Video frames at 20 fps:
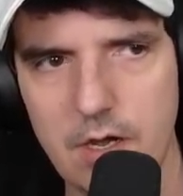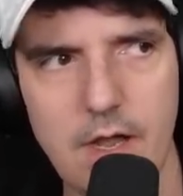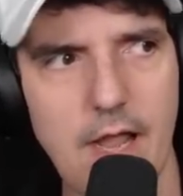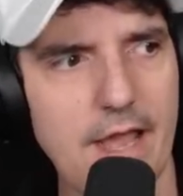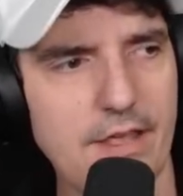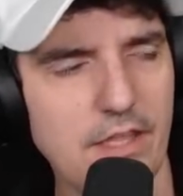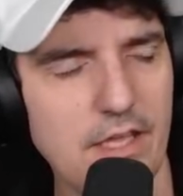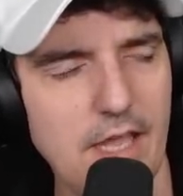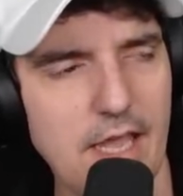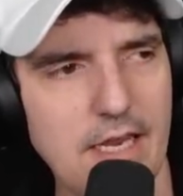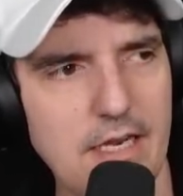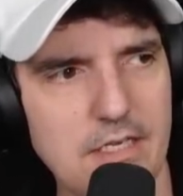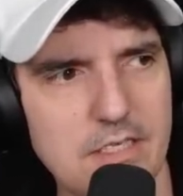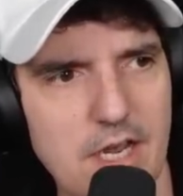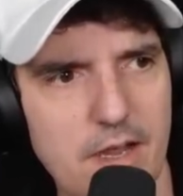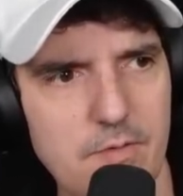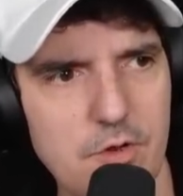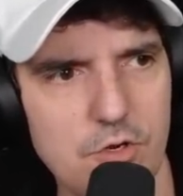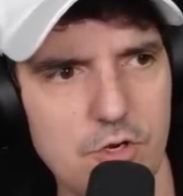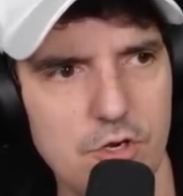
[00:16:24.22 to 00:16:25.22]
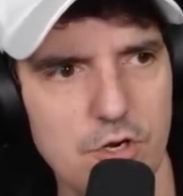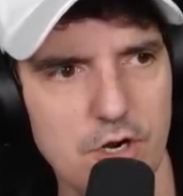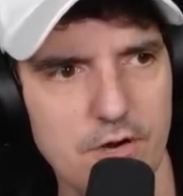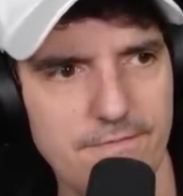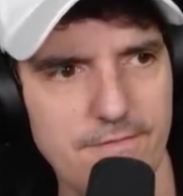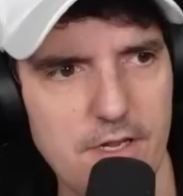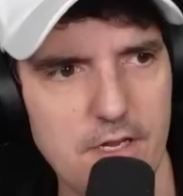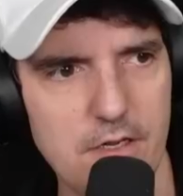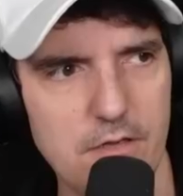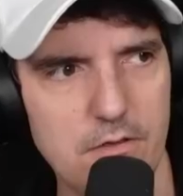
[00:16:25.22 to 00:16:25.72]
I think anytime you're
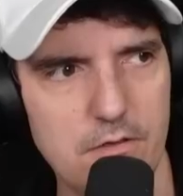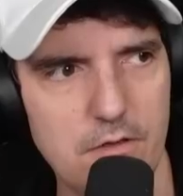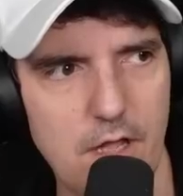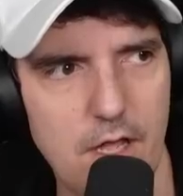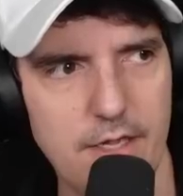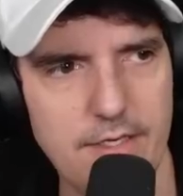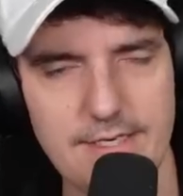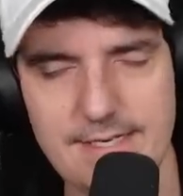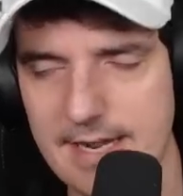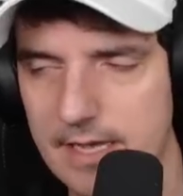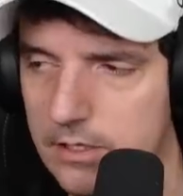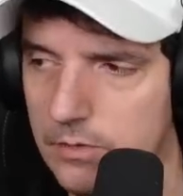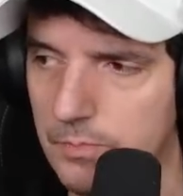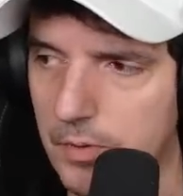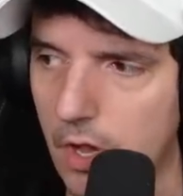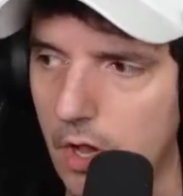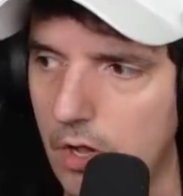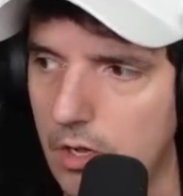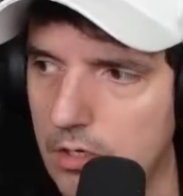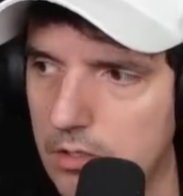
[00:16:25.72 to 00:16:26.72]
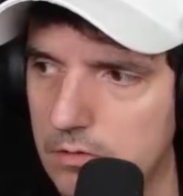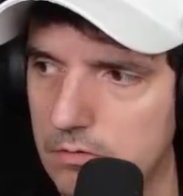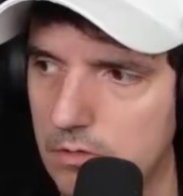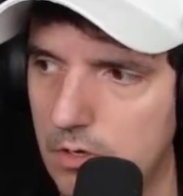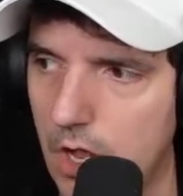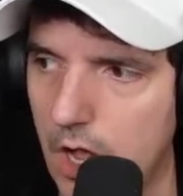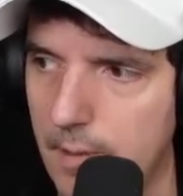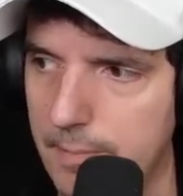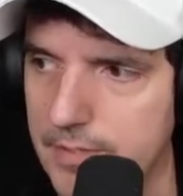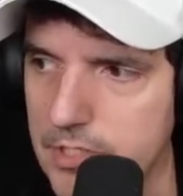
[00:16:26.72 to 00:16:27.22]
nerfing a Death Ball
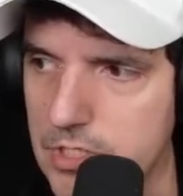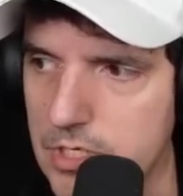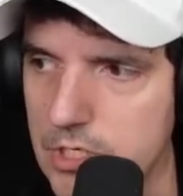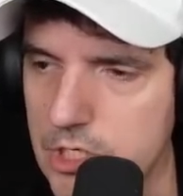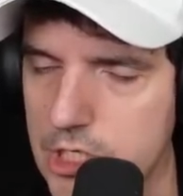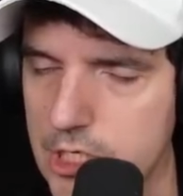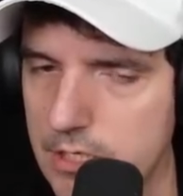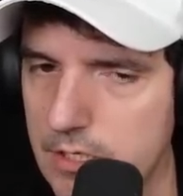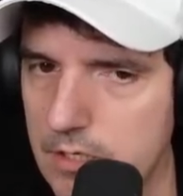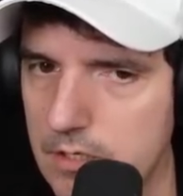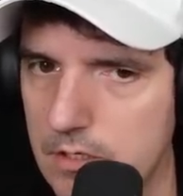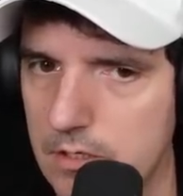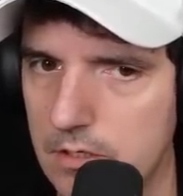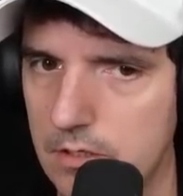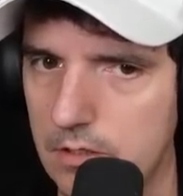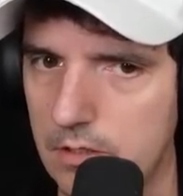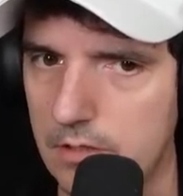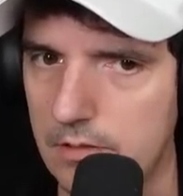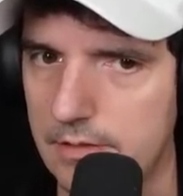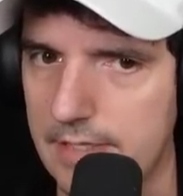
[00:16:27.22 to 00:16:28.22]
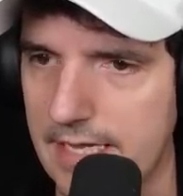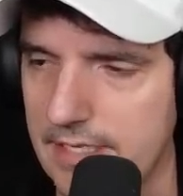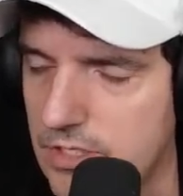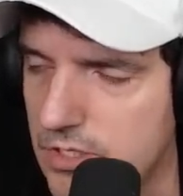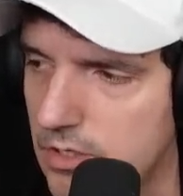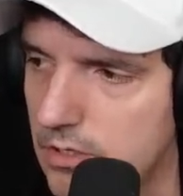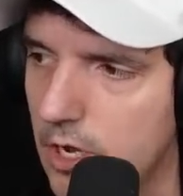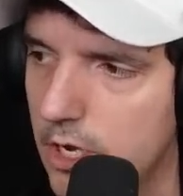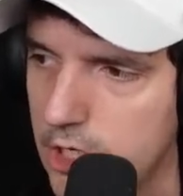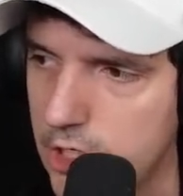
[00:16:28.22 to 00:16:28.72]
composition,
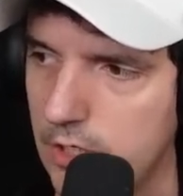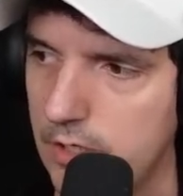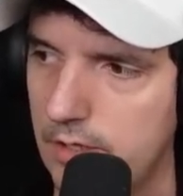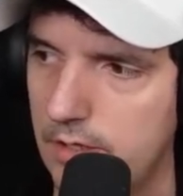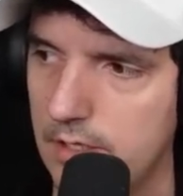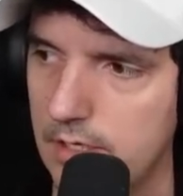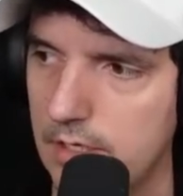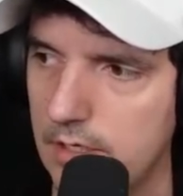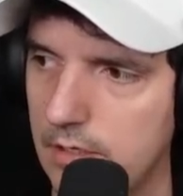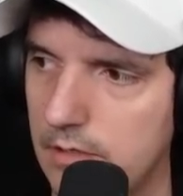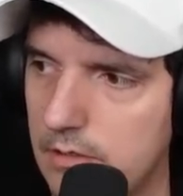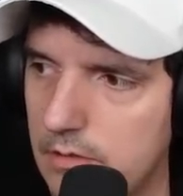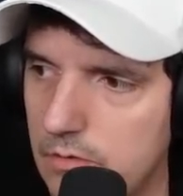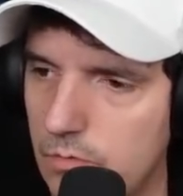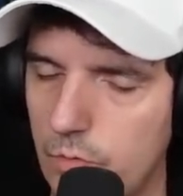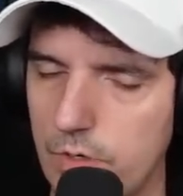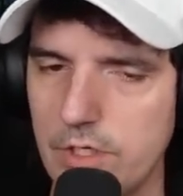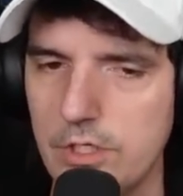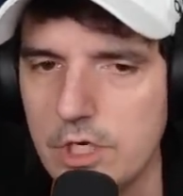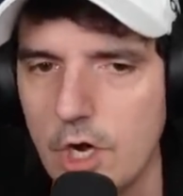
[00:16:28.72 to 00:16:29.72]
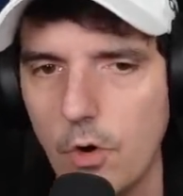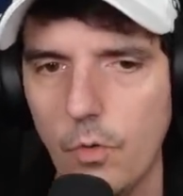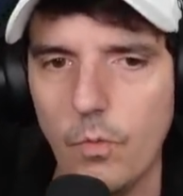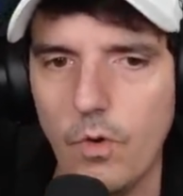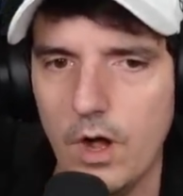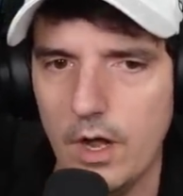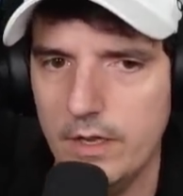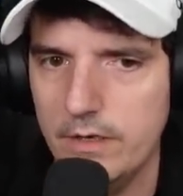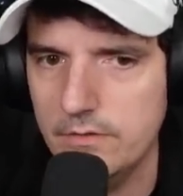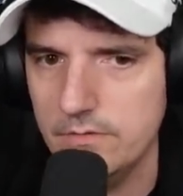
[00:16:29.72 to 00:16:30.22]
that's a good thing. We don't
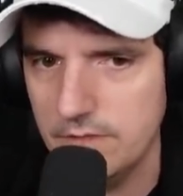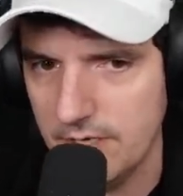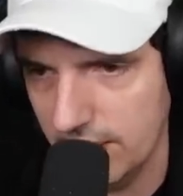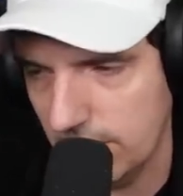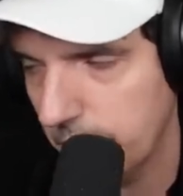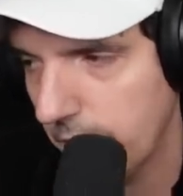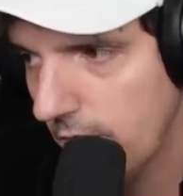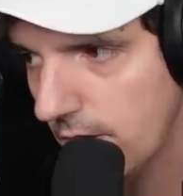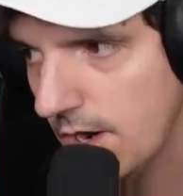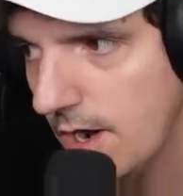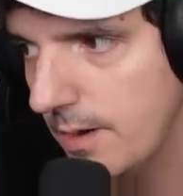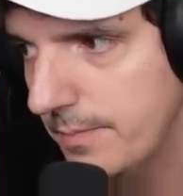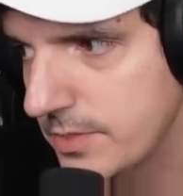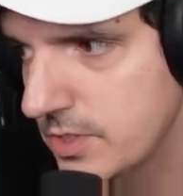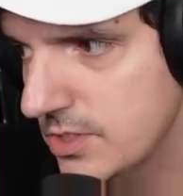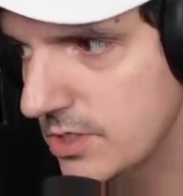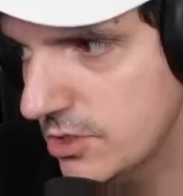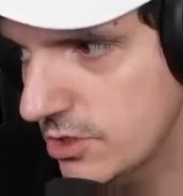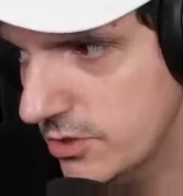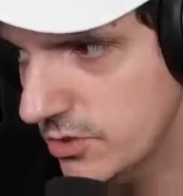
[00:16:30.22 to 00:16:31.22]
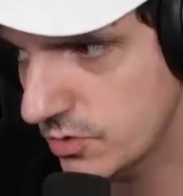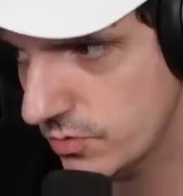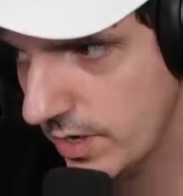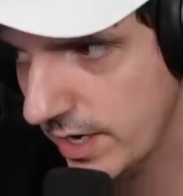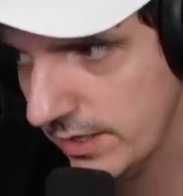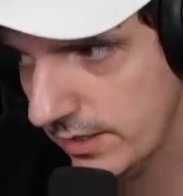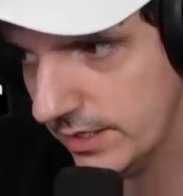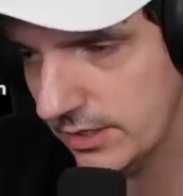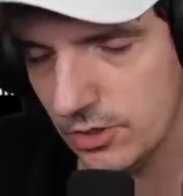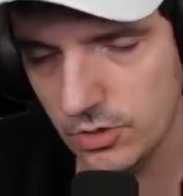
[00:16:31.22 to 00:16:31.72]
want Death Ball compositions,
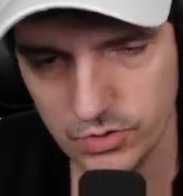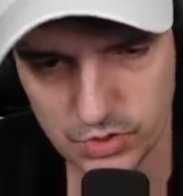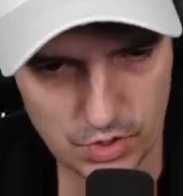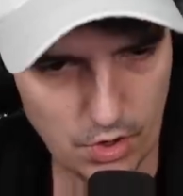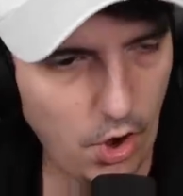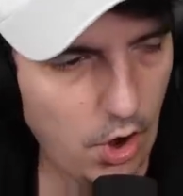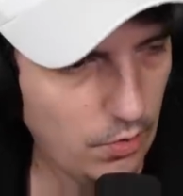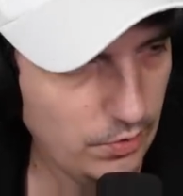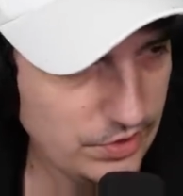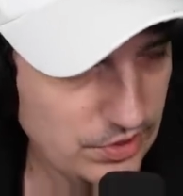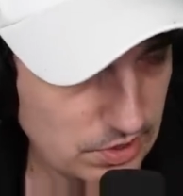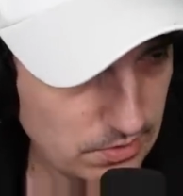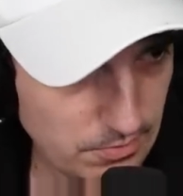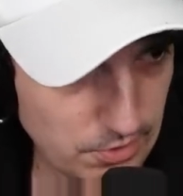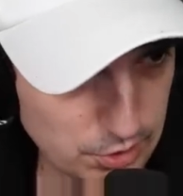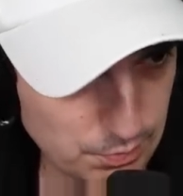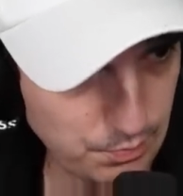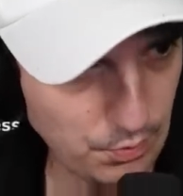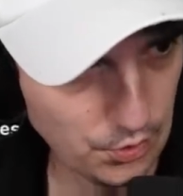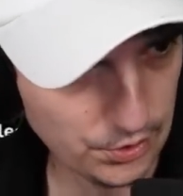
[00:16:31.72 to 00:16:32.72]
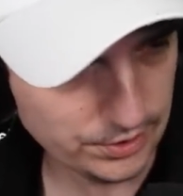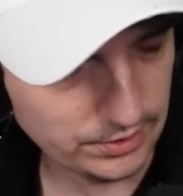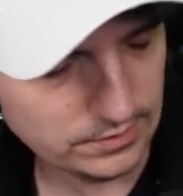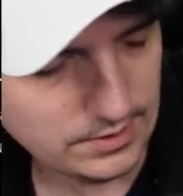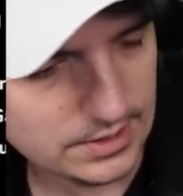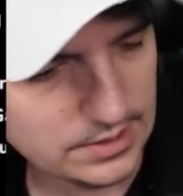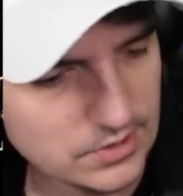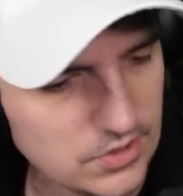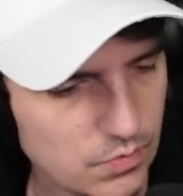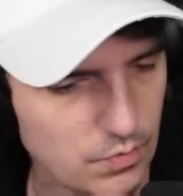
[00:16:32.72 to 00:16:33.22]
right? Like, those are always the most boring
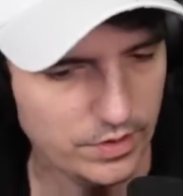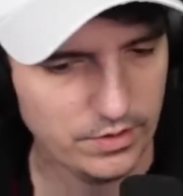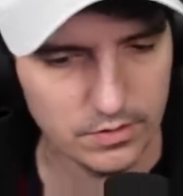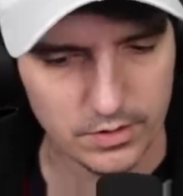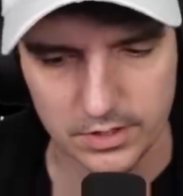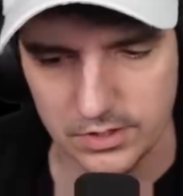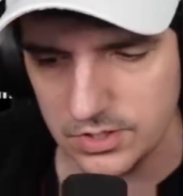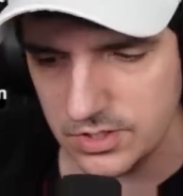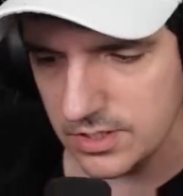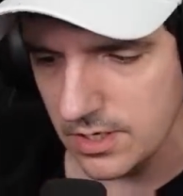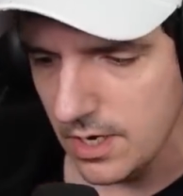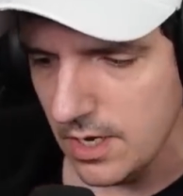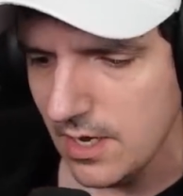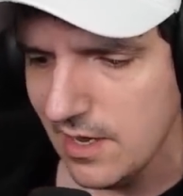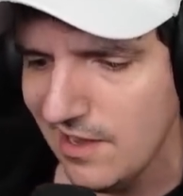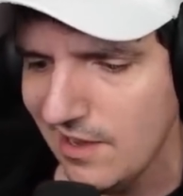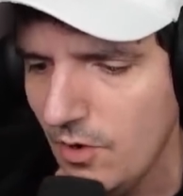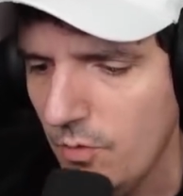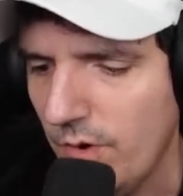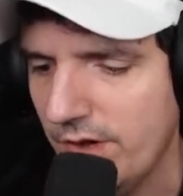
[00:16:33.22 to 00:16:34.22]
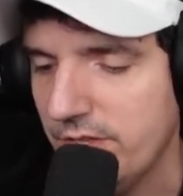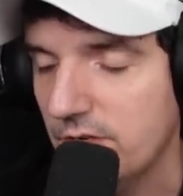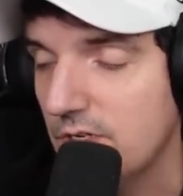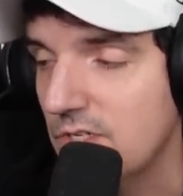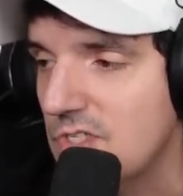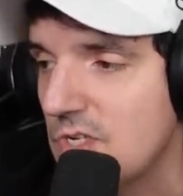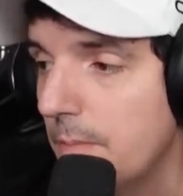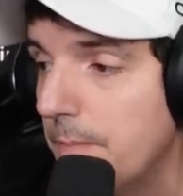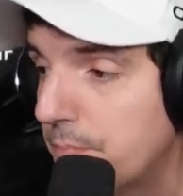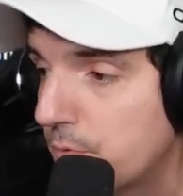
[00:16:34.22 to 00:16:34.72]
things. Whether it's a
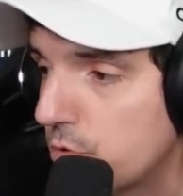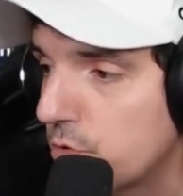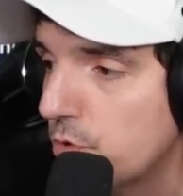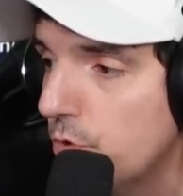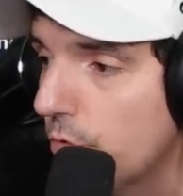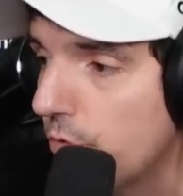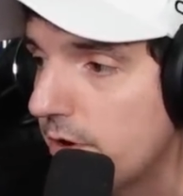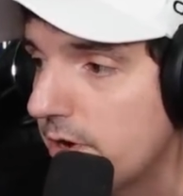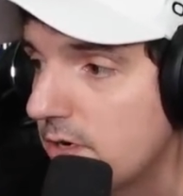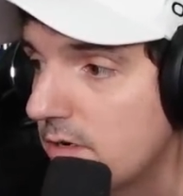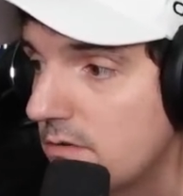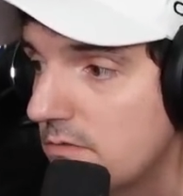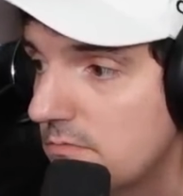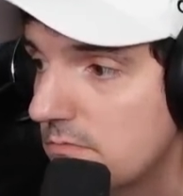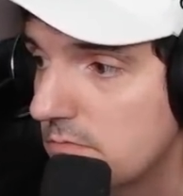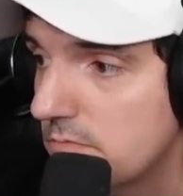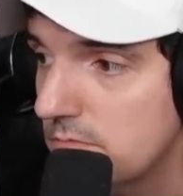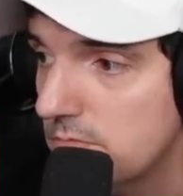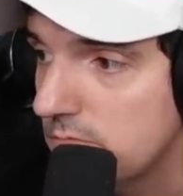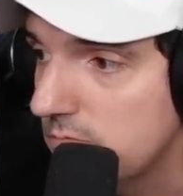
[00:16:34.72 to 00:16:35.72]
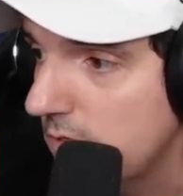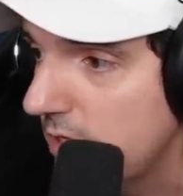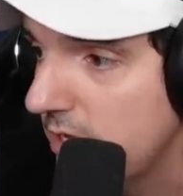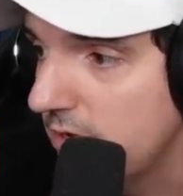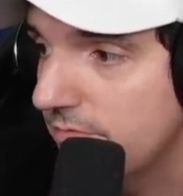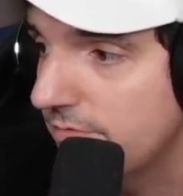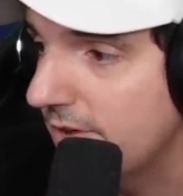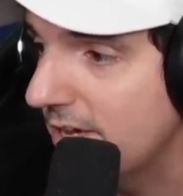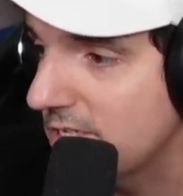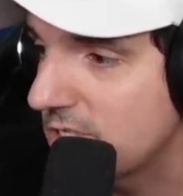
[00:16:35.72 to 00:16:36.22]
Broodlord
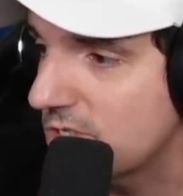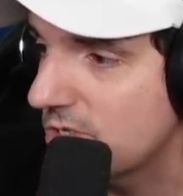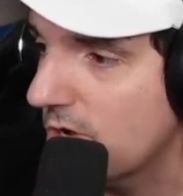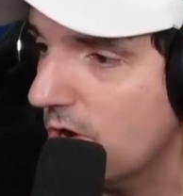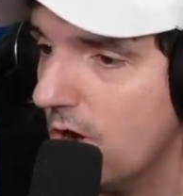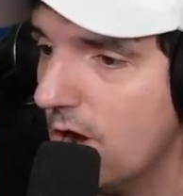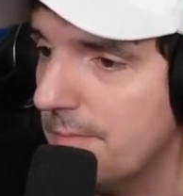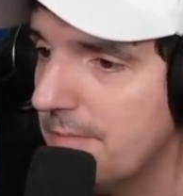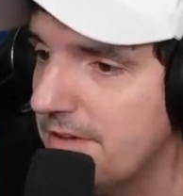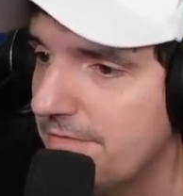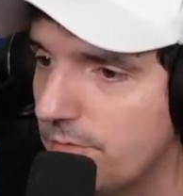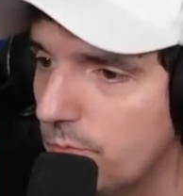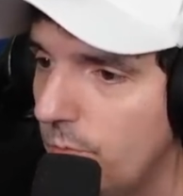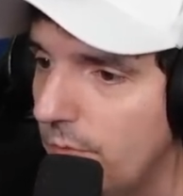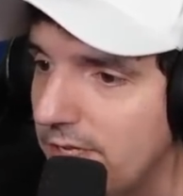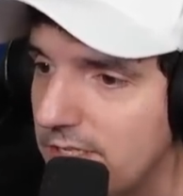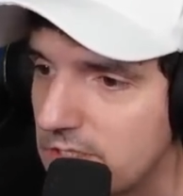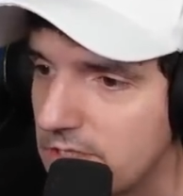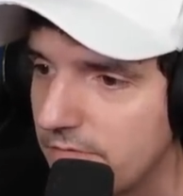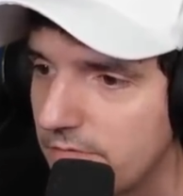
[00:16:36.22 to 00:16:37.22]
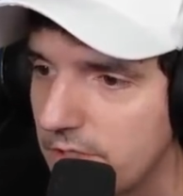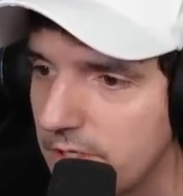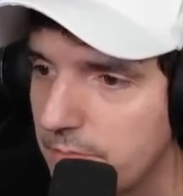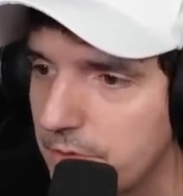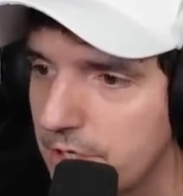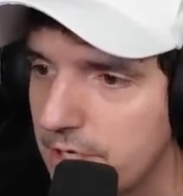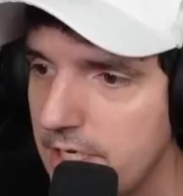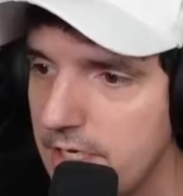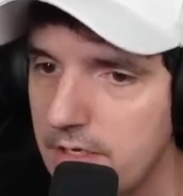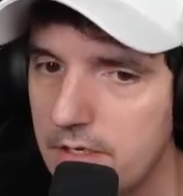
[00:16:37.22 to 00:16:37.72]
Infestor army from Wings of
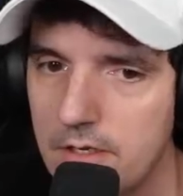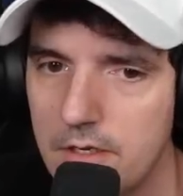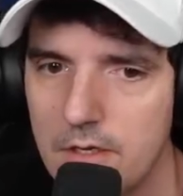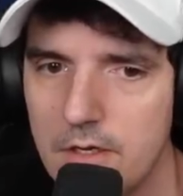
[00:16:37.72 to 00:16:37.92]
Liberty,